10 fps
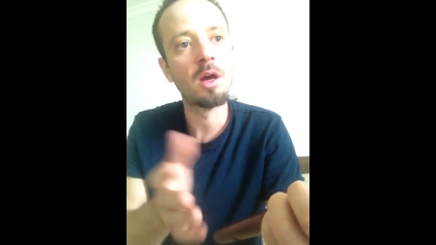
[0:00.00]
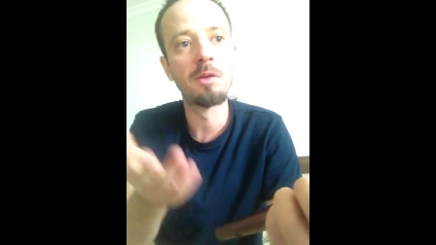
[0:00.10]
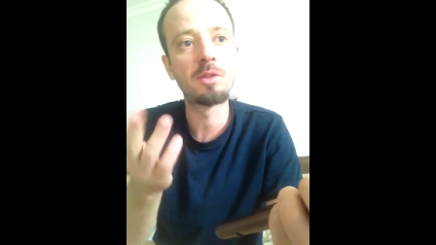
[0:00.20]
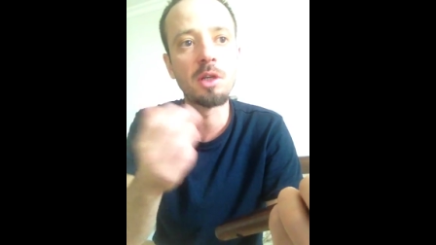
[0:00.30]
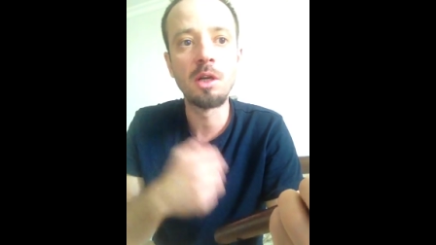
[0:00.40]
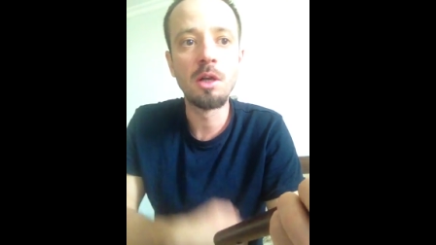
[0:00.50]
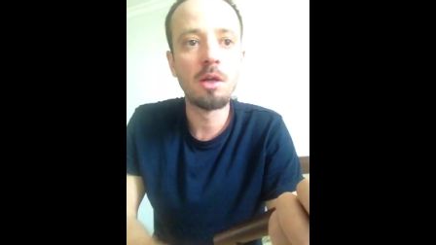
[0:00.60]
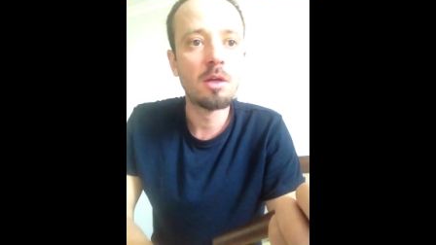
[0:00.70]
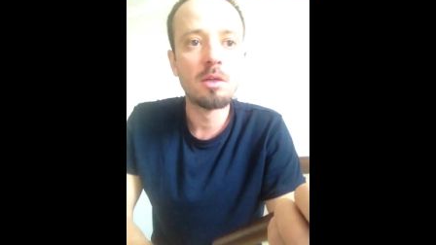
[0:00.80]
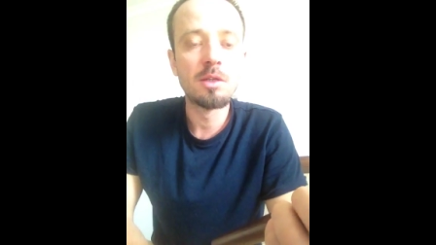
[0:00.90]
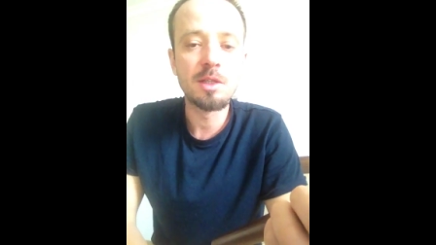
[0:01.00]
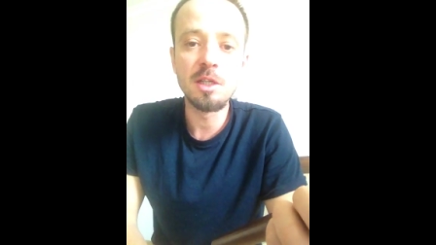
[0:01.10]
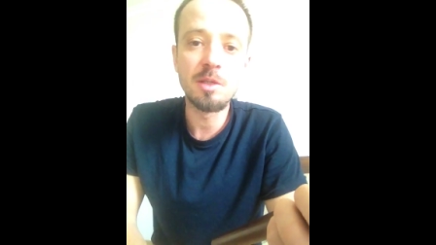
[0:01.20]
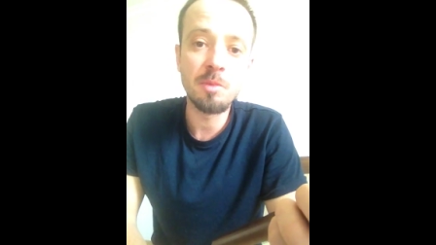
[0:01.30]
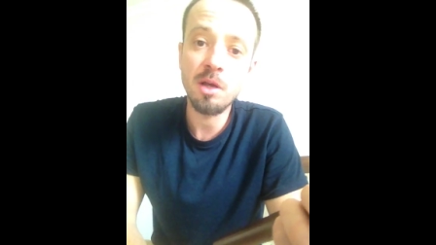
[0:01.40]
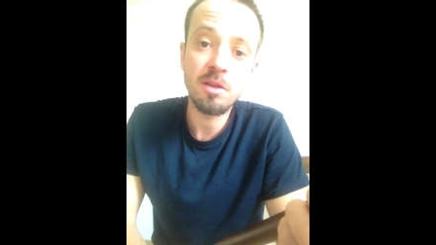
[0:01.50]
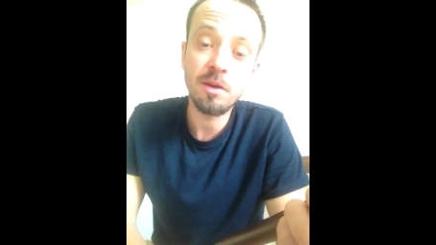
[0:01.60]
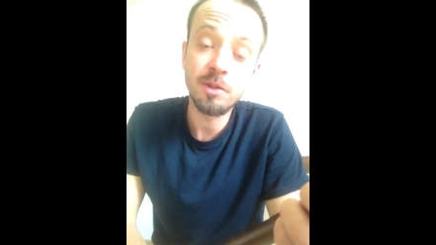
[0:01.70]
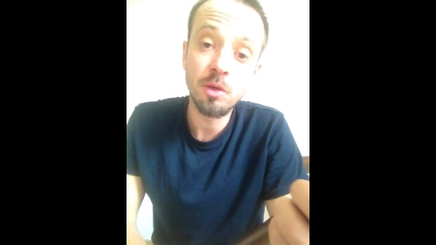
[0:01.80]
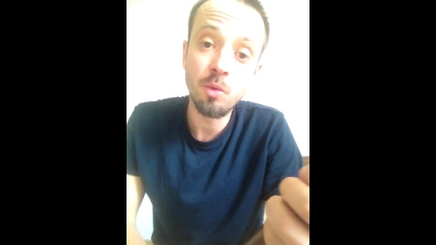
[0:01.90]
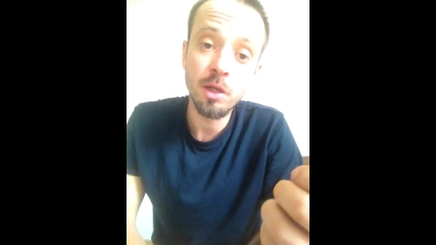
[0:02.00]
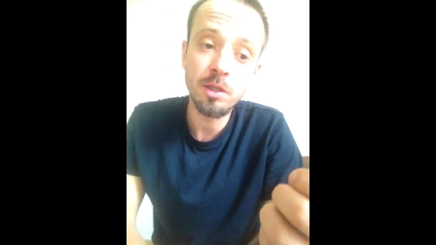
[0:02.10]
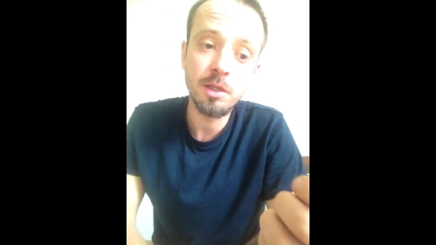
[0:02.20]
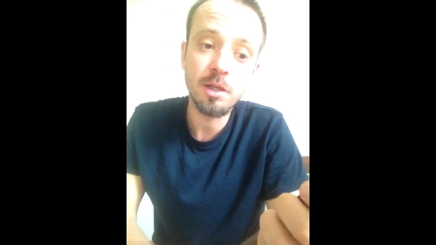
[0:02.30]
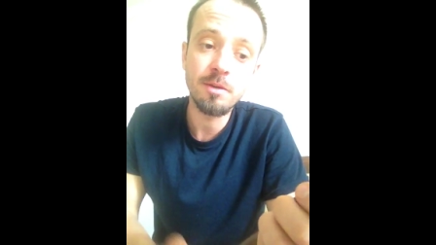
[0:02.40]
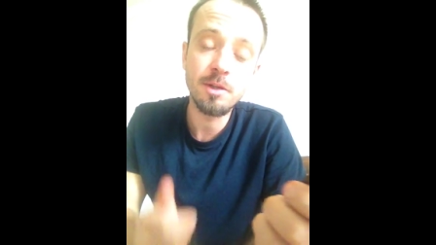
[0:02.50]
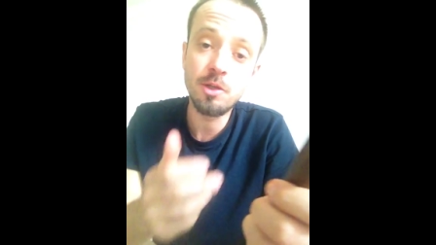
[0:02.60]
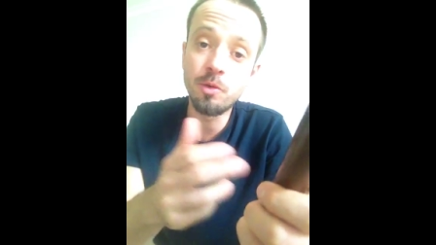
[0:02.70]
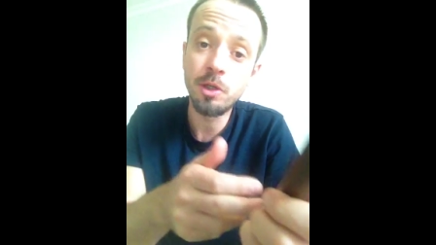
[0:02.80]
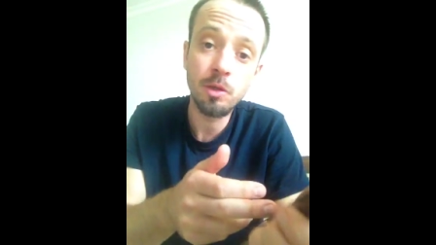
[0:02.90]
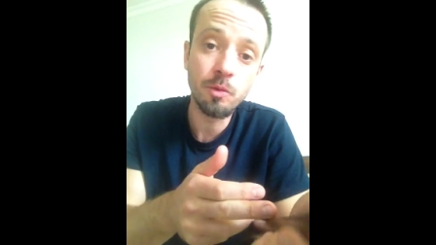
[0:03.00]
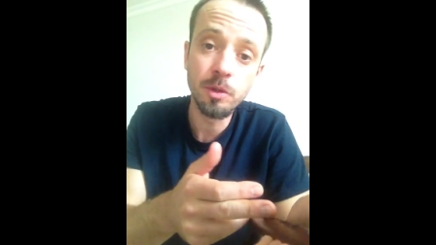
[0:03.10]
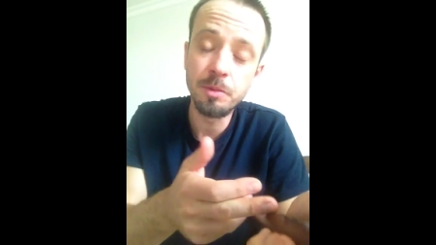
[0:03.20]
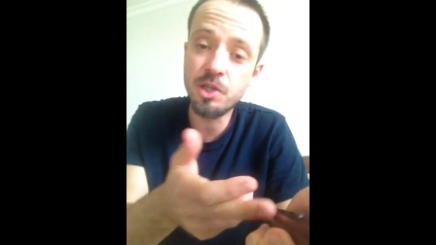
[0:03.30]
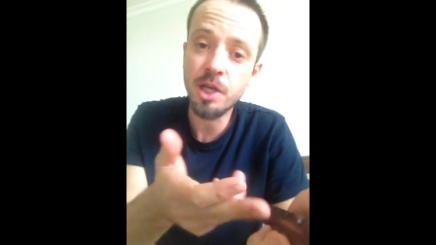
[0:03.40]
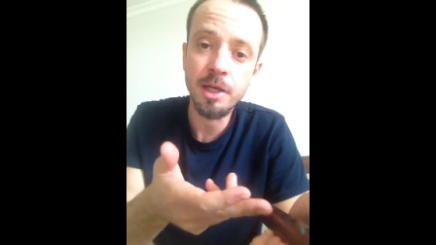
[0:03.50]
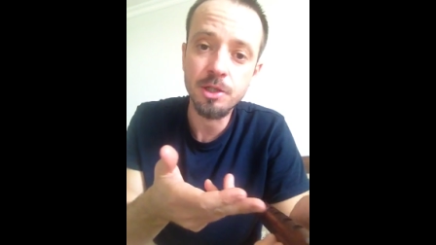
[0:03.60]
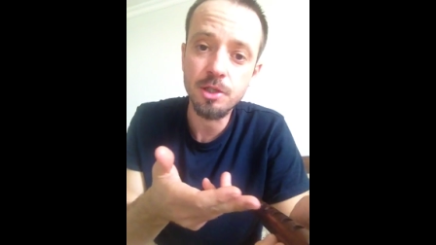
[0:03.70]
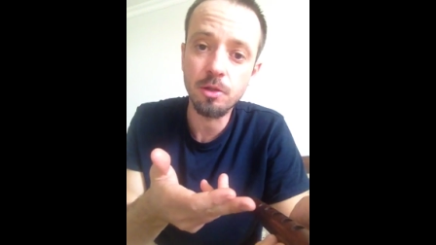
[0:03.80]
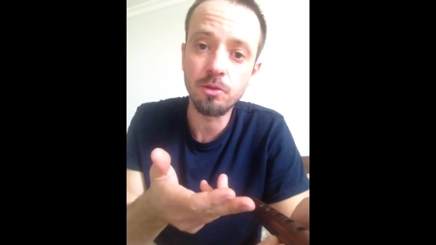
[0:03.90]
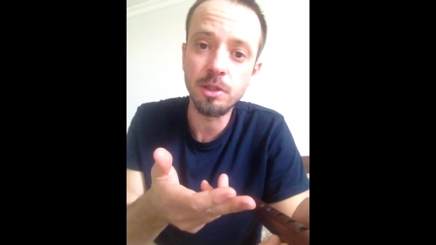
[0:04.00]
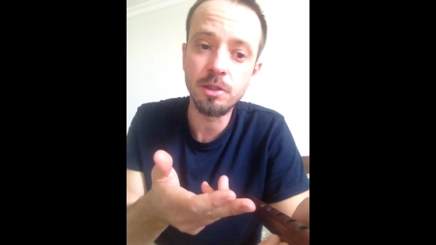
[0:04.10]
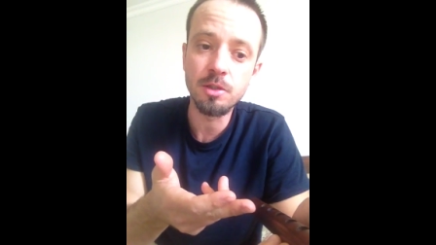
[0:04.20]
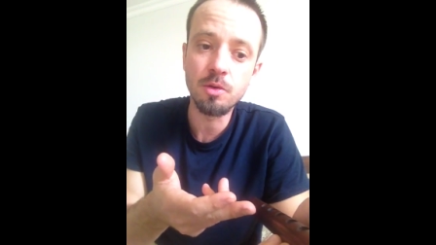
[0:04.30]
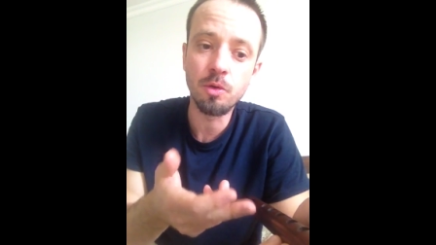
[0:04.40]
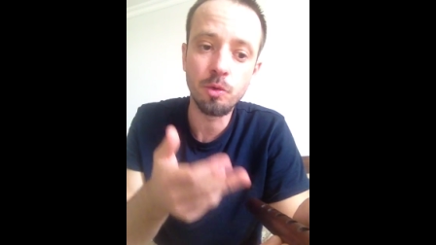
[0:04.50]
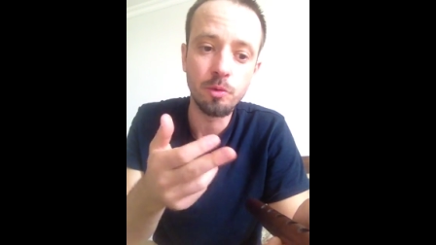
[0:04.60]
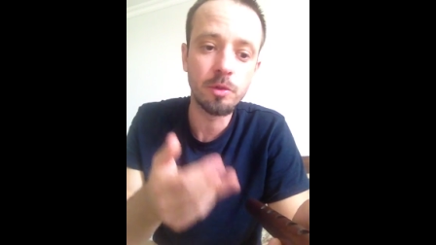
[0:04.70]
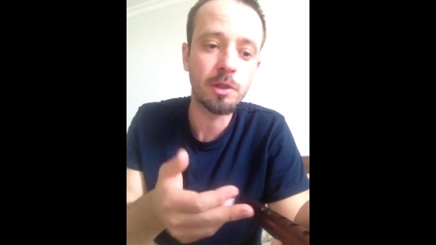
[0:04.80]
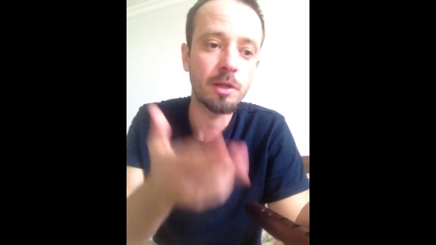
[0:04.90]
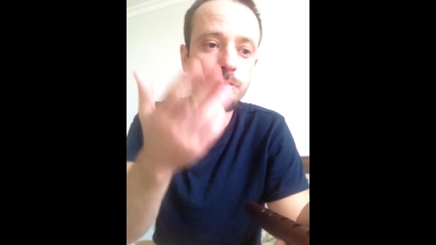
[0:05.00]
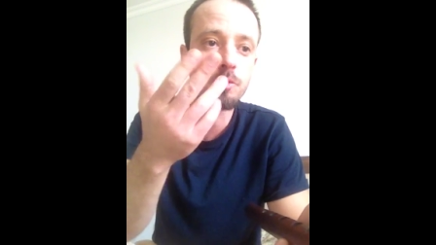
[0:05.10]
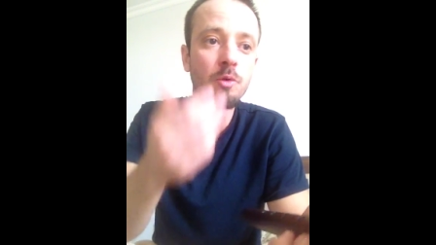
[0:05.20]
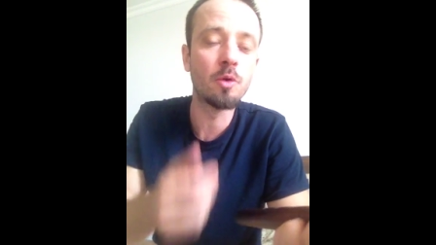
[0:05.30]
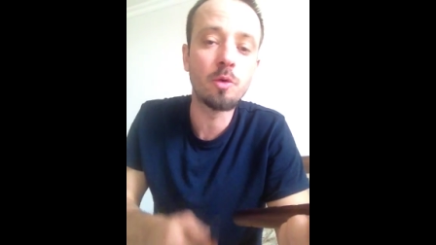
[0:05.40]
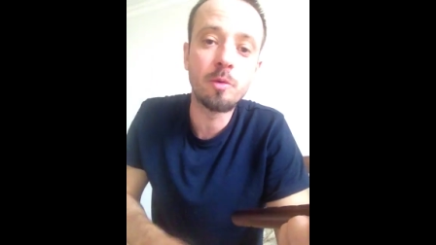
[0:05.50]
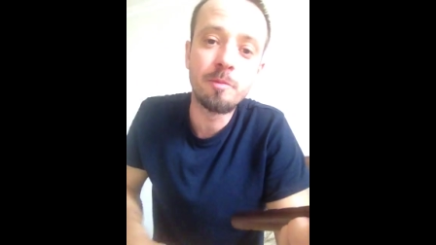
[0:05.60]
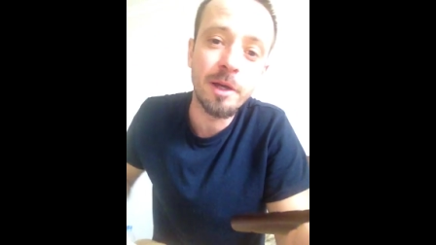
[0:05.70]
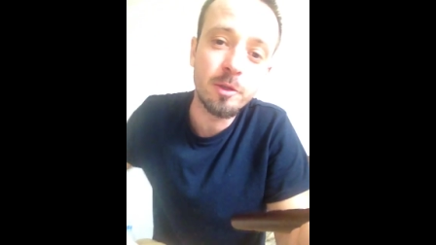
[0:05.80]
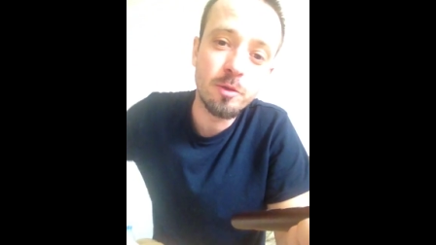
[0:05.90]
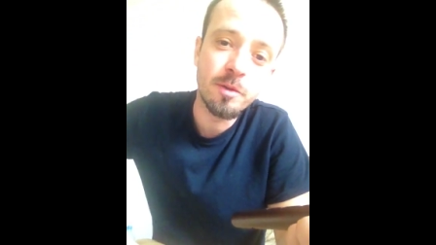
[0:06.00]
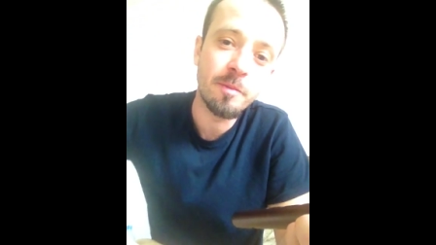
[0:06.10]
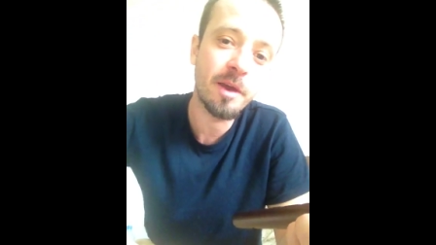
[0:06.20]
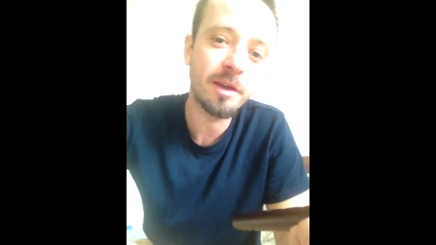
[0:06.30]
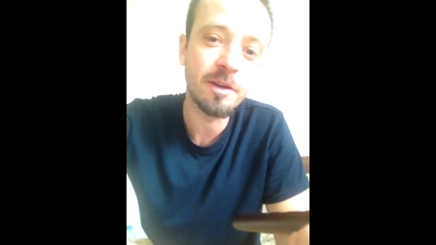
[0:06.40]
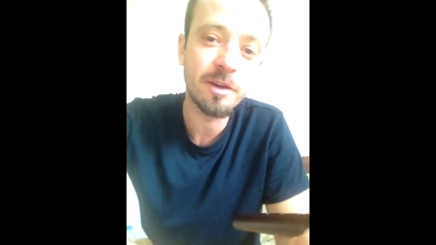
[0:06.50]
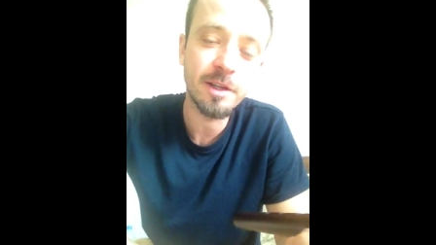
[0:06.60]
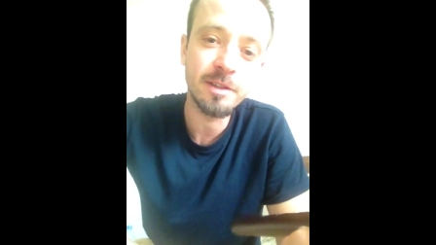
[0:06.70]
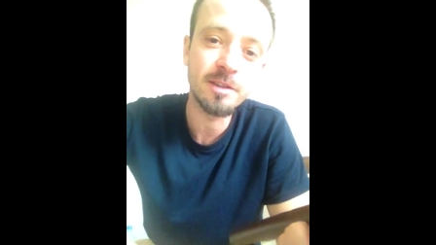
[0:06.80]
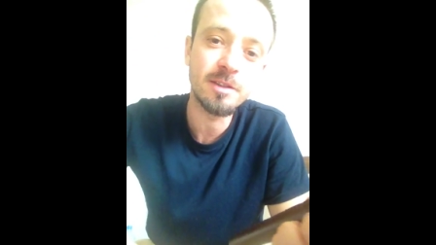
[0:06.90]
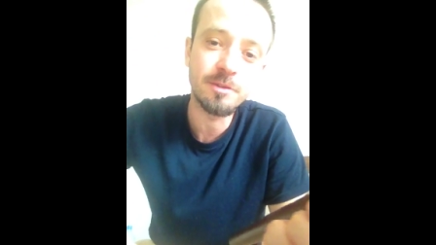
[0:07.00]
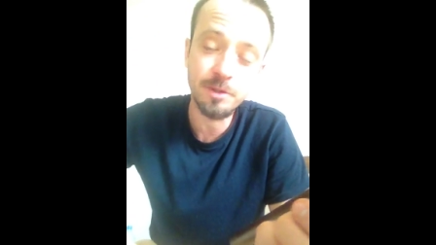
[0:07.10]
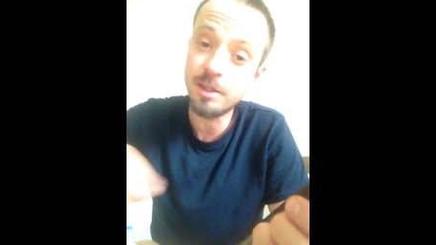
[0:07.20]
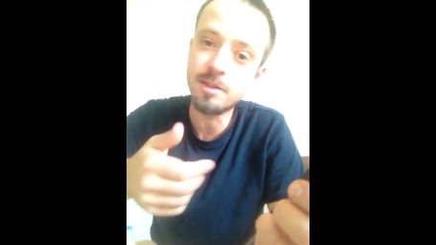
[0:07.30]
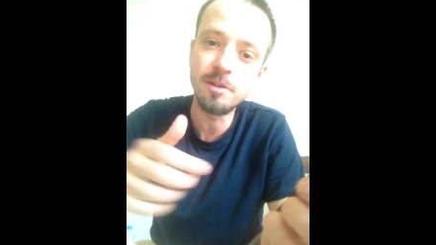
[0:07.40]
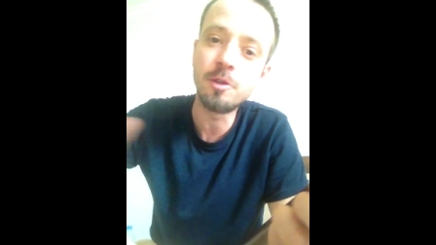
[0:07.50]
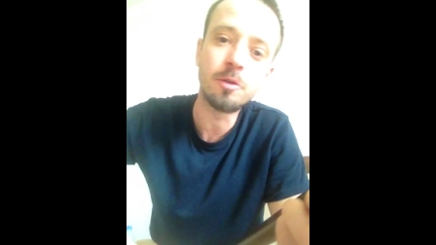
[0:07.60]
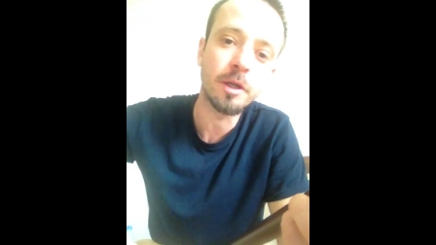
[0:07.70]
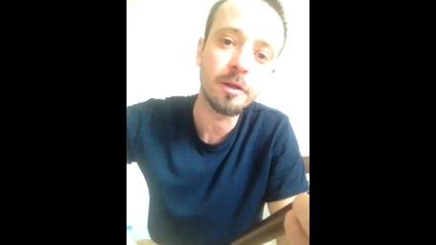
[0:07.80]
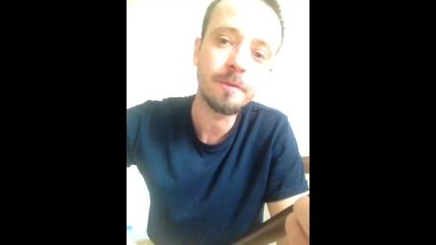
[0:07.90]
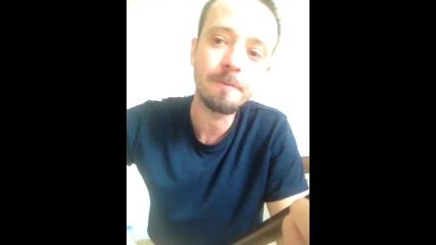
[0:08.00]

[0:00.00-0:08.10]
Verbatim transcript: after six months, after one year, the tuning will be changed already. So you will have to go back to the maker and fix the tuning.